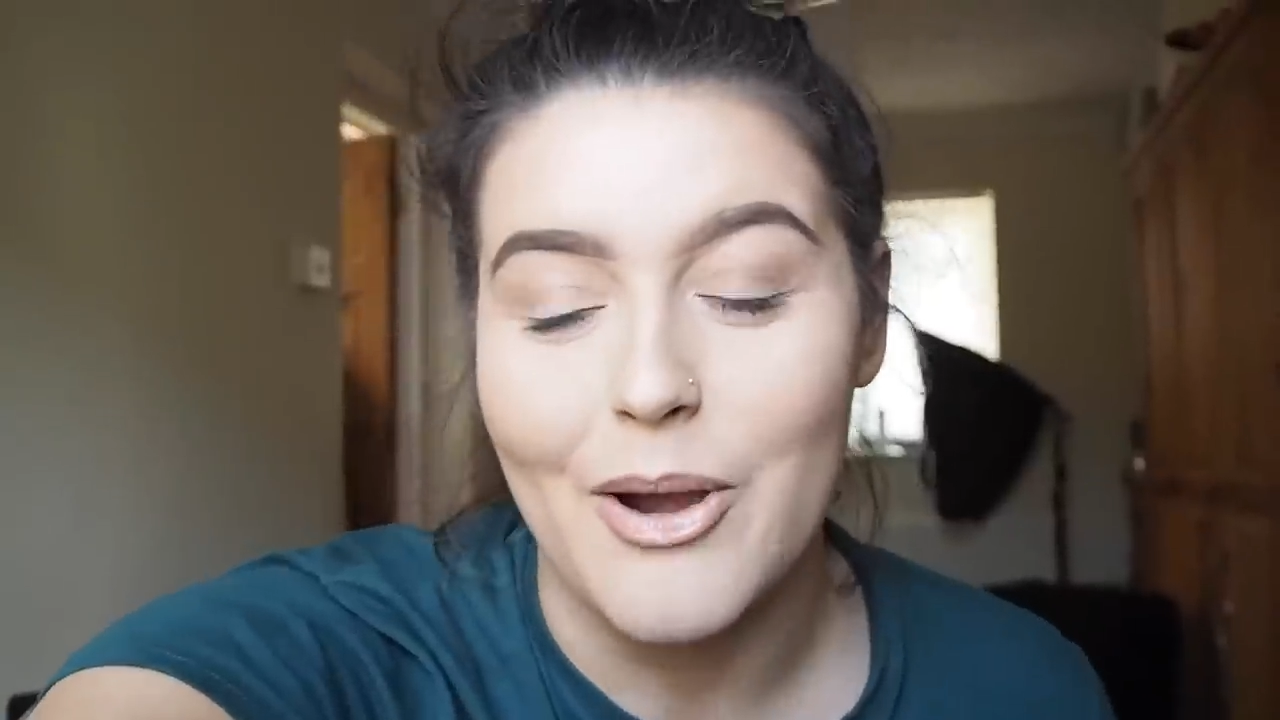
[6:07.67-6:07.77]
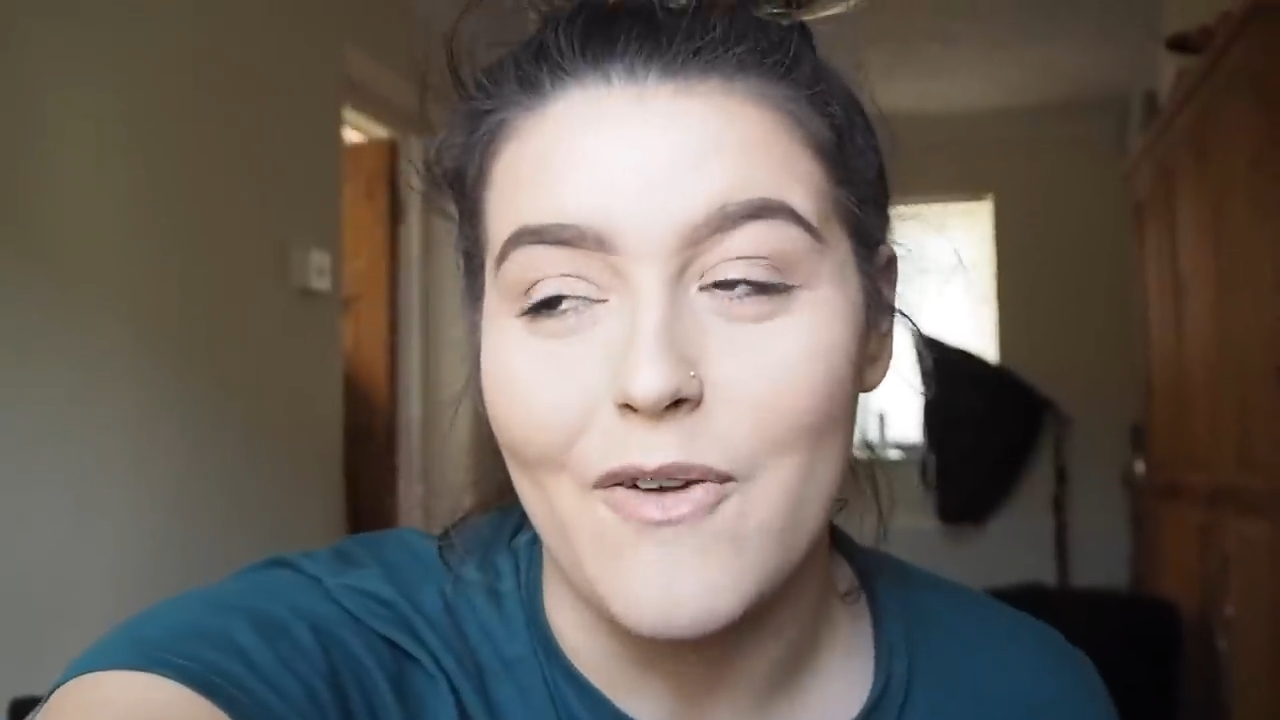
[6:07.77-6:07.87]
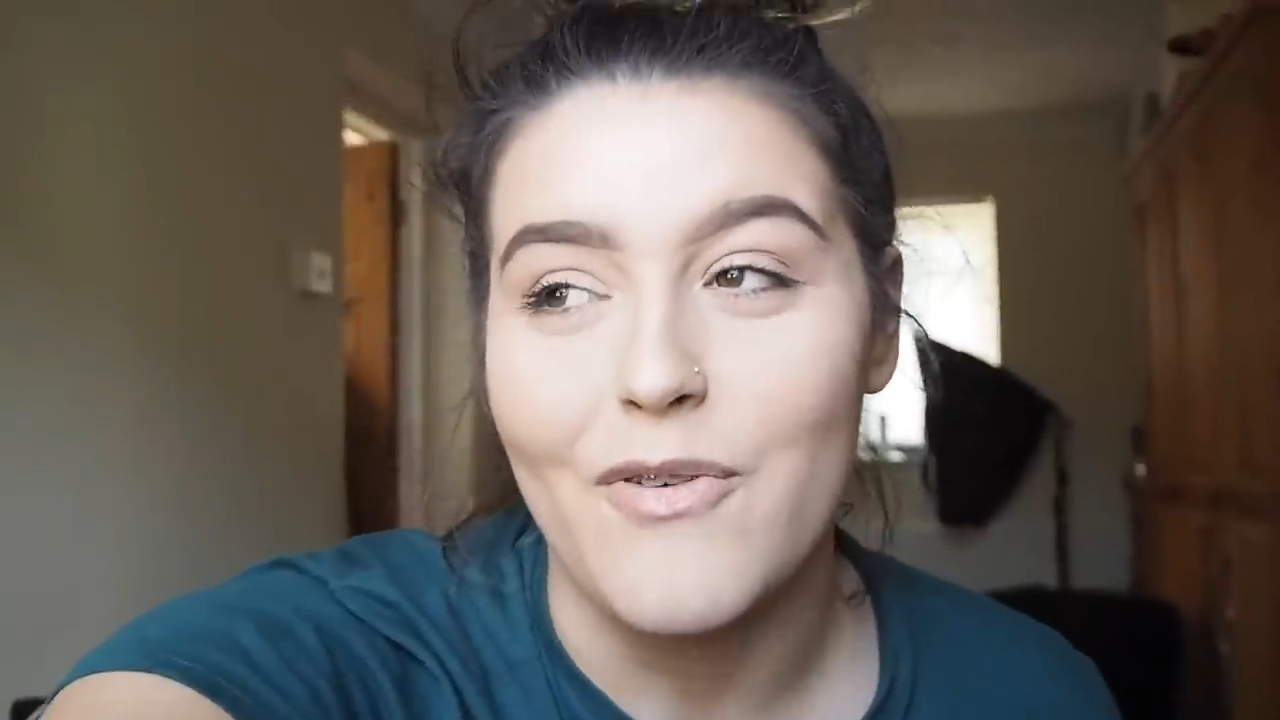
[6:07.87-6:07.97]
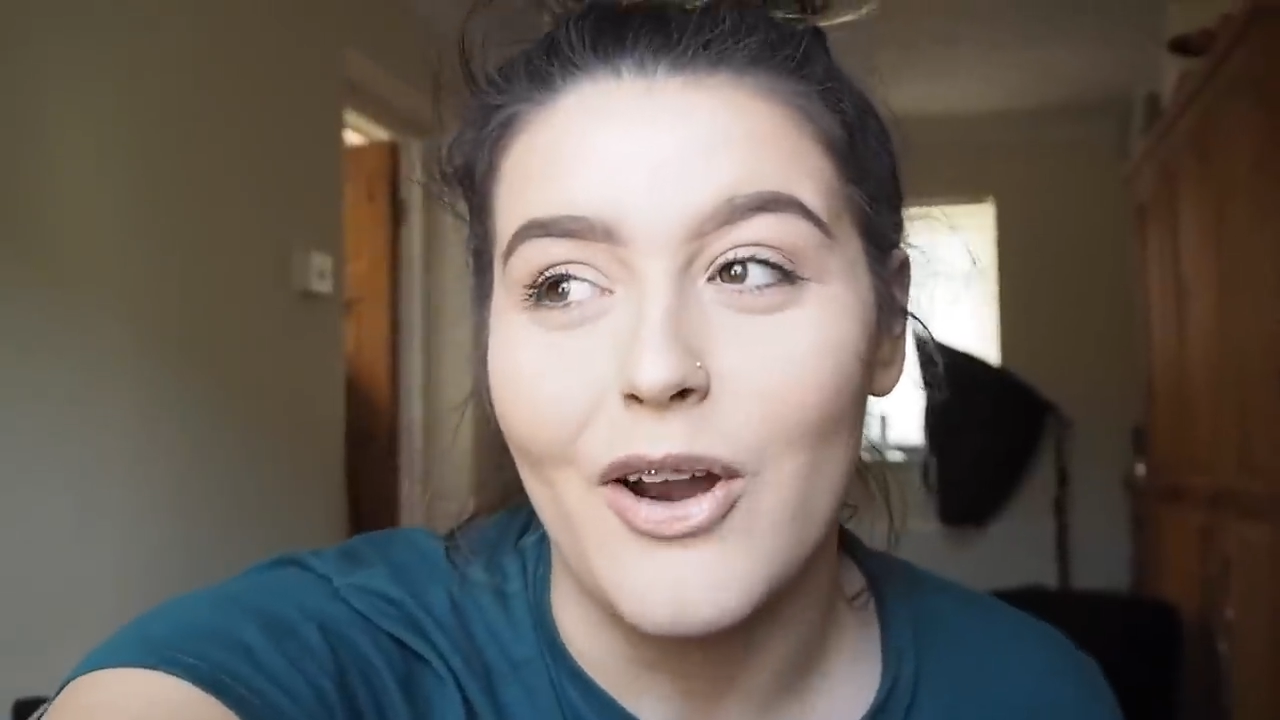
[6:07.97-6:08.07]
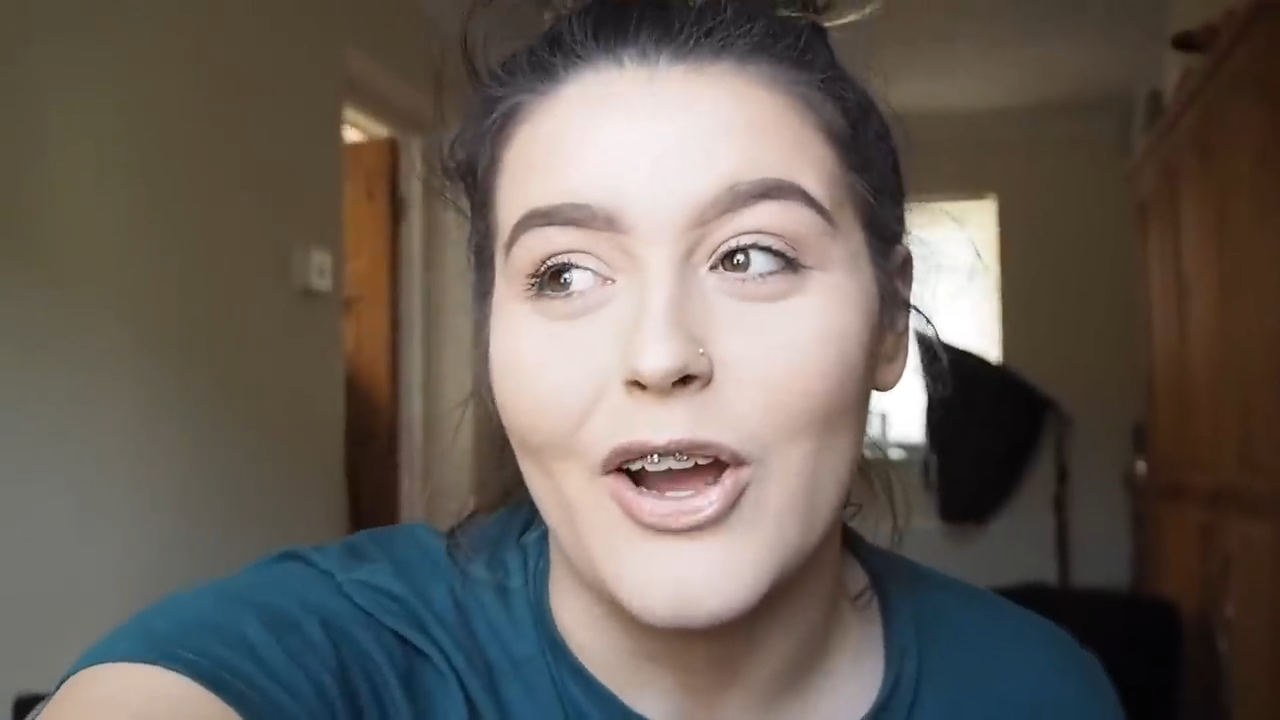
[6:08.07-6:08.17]
so
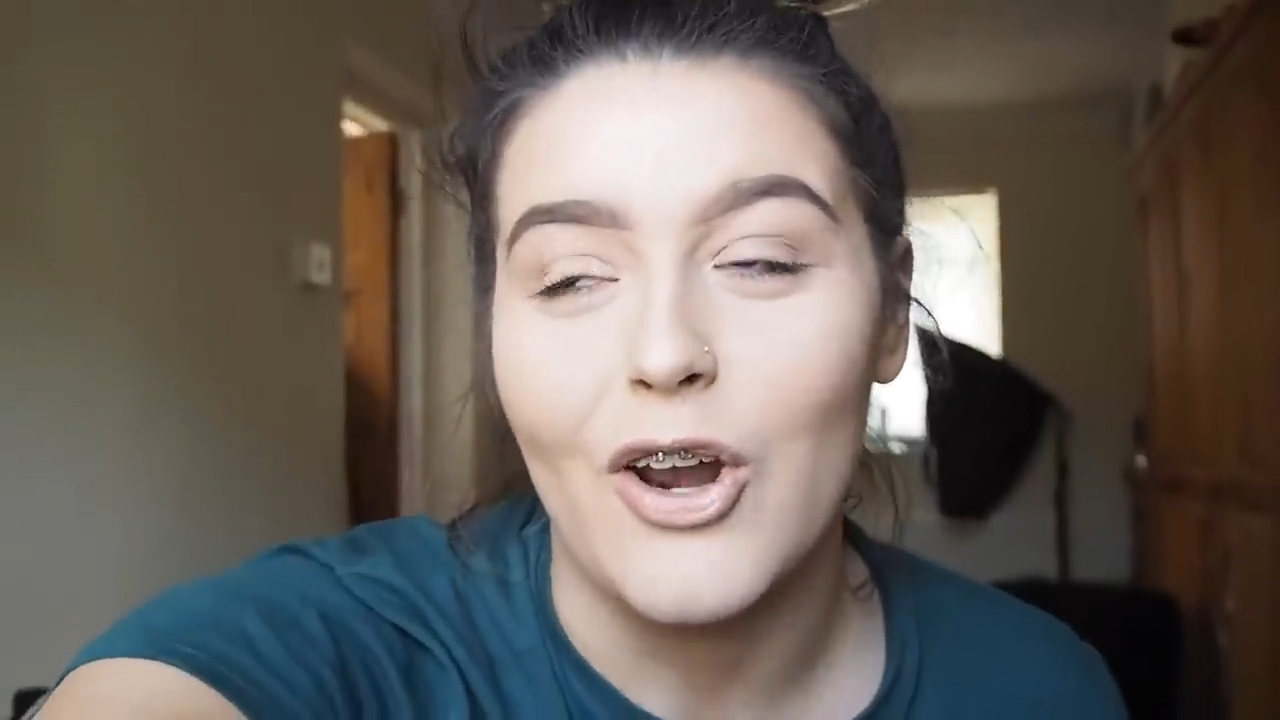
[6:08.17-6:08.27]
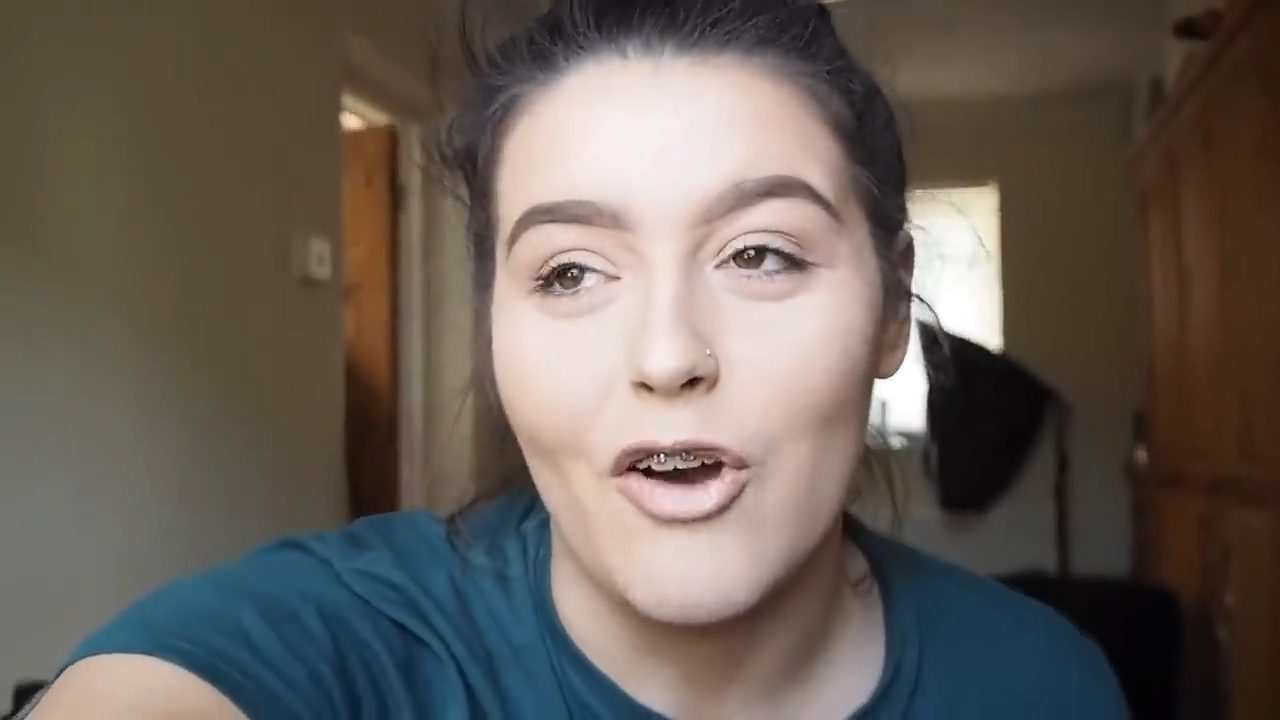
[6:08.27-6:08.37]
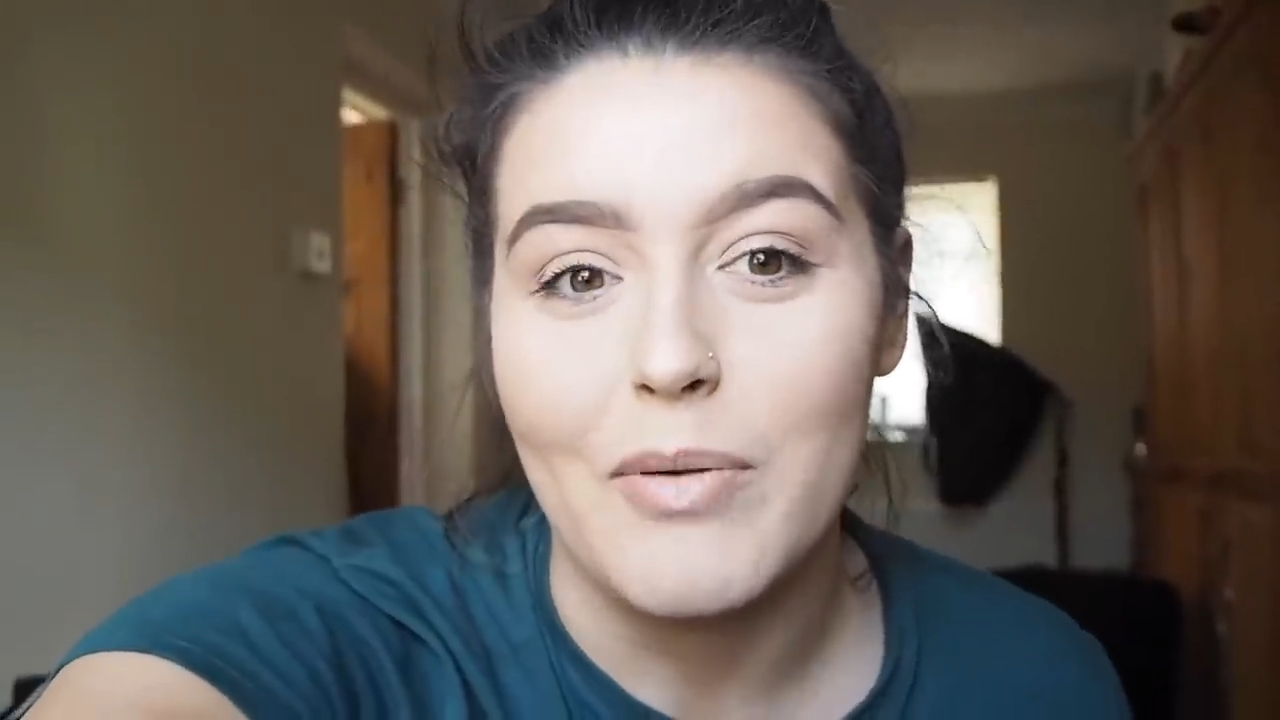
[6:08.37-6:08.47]
I feel like a lot